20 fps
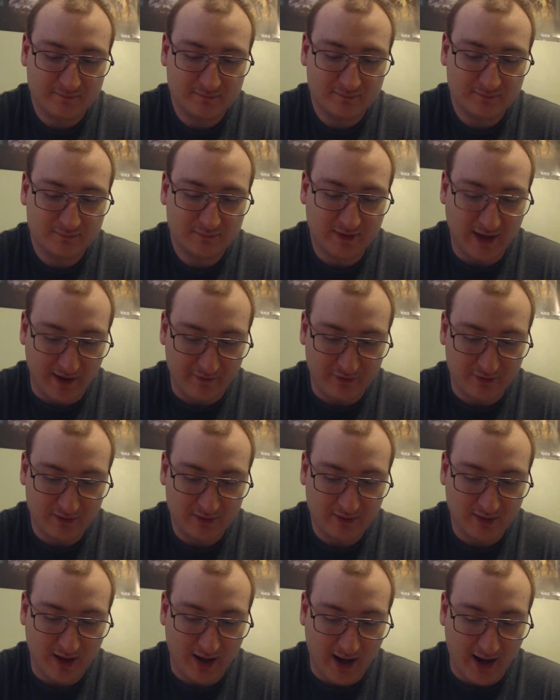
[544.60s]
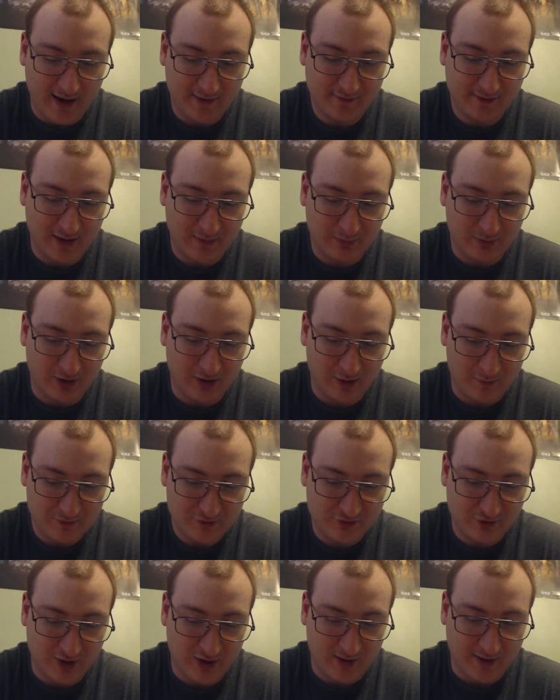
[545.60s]
Devon, and Deborah
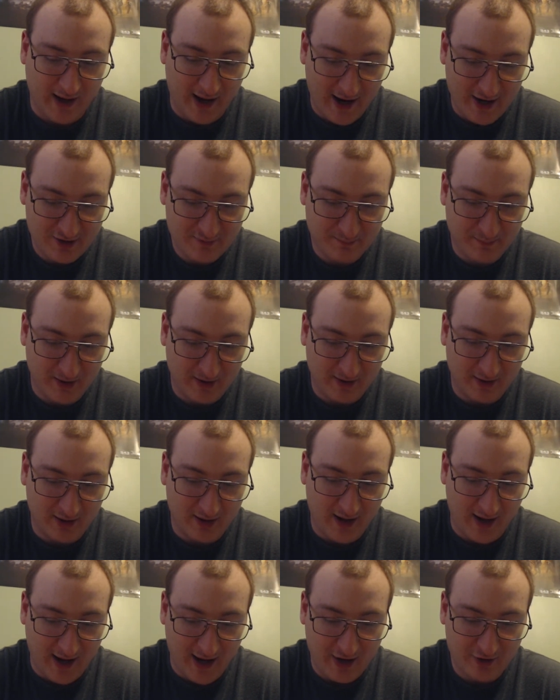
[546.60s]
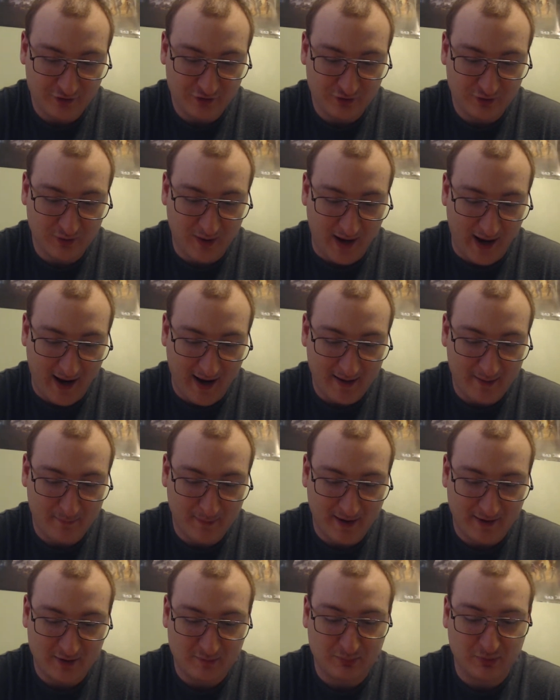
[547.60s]
Armstrong, Ash Becca, Andrew, and
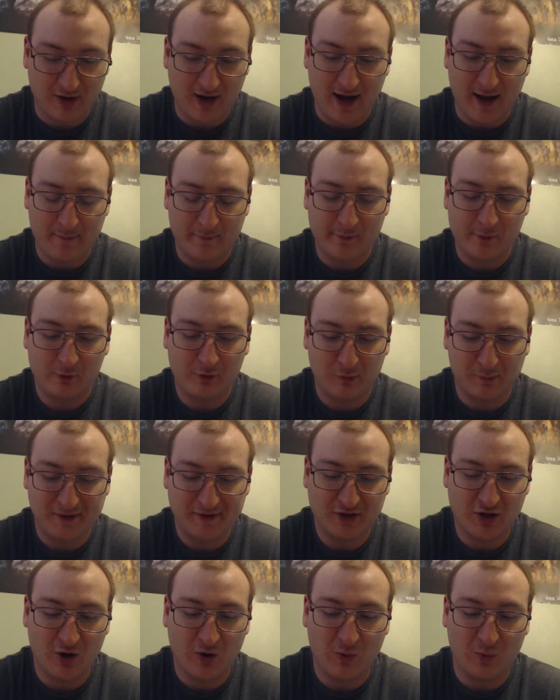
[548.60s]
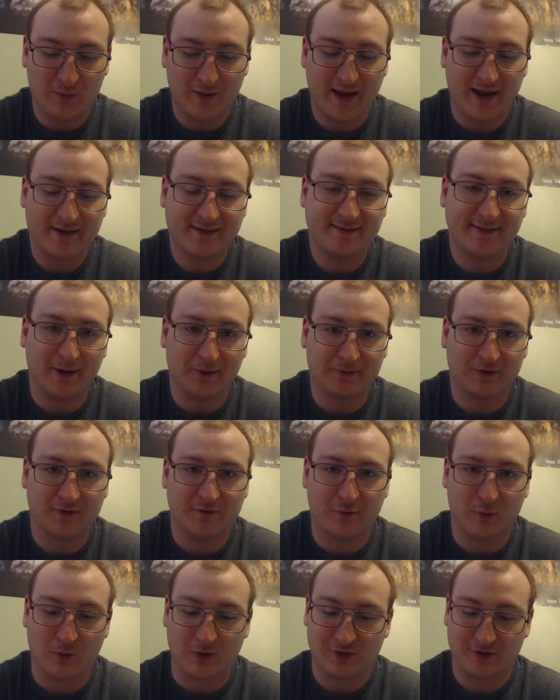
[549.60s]
Amanda Prime will be known as Delta
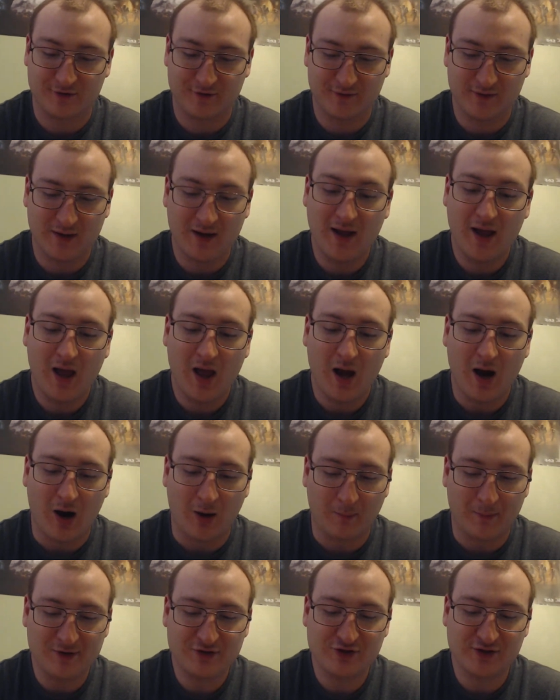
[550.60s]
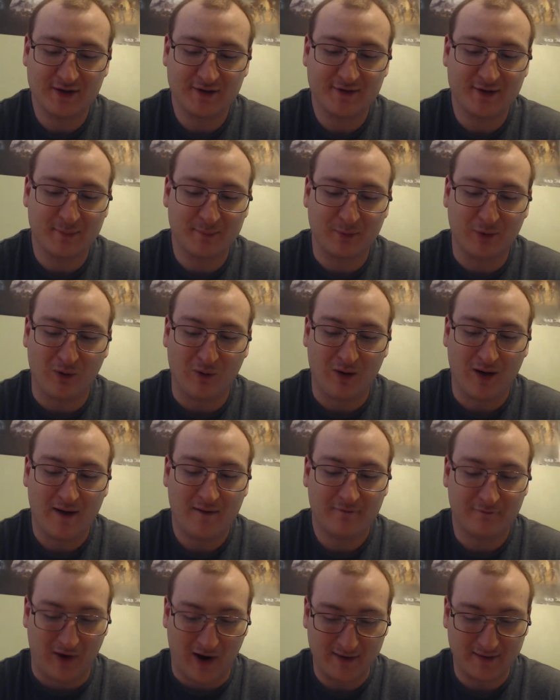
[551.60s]
Force. Our mission is simple
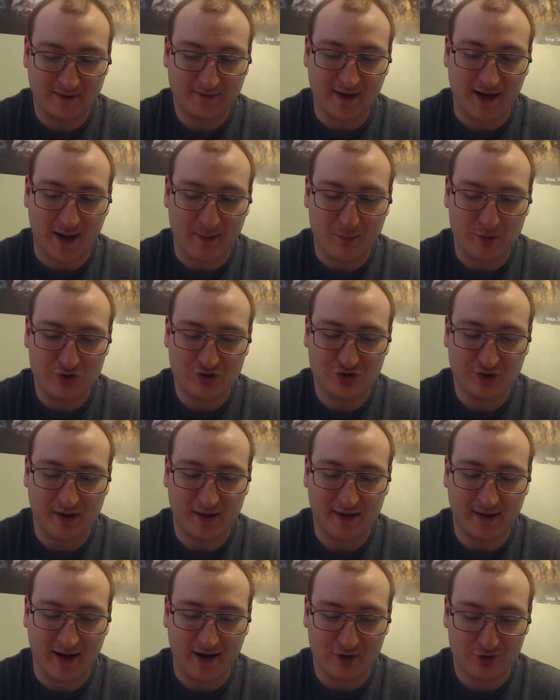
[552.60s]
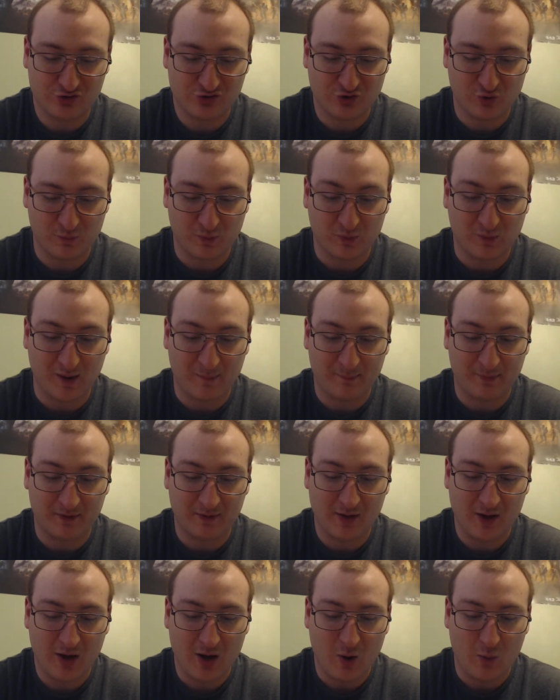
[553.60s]
find a time machine and a superweapon
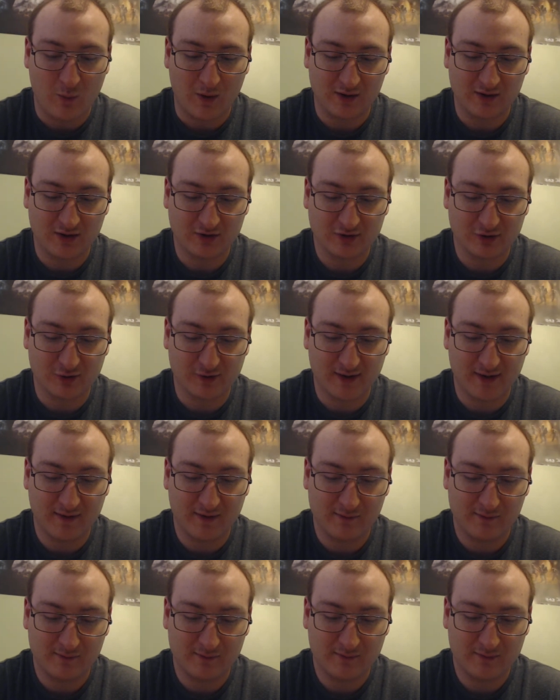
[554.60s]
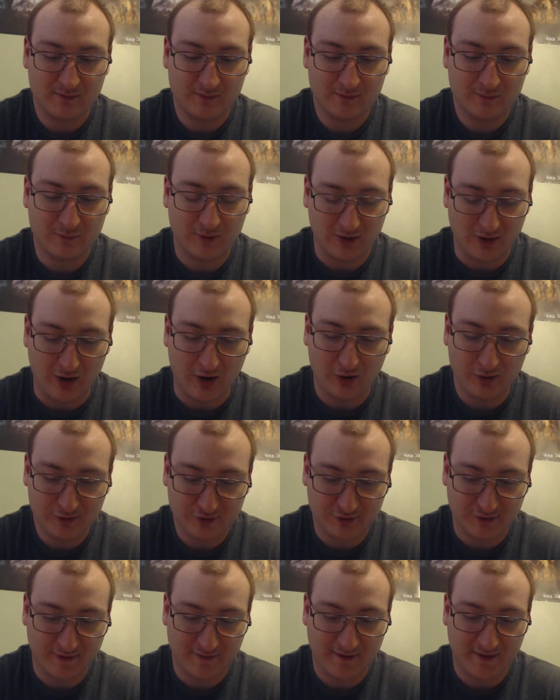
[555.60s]
while alerting while
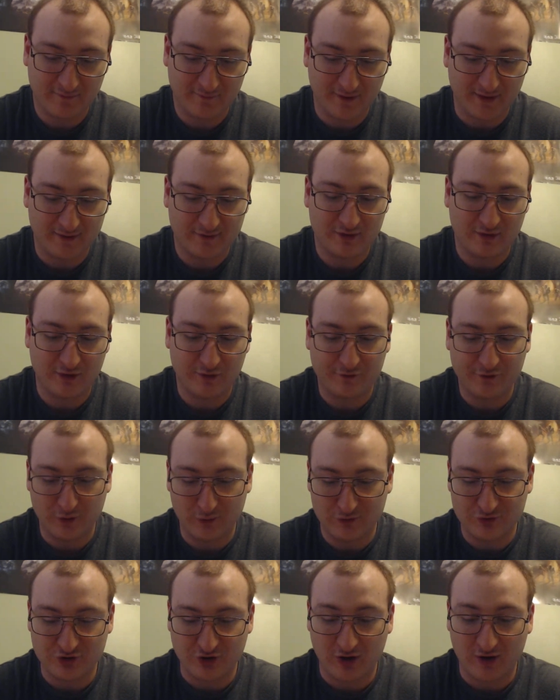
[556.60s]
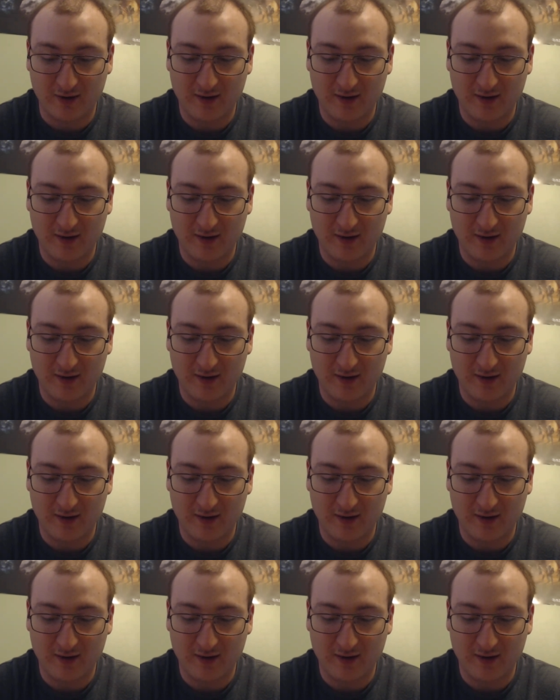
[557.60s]
altering the events of the future.